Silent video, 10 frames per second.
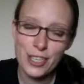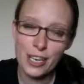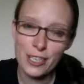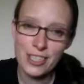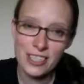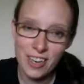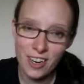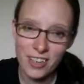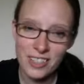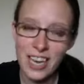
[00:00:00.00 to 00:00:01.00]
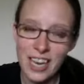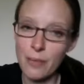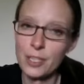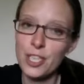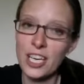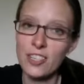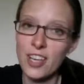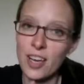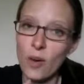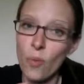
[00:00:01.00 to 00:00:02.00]
change the dinners, and I would change
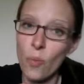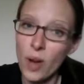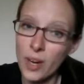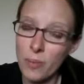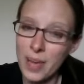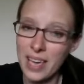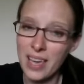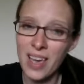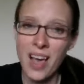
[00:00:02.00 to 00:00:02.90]
like one a week.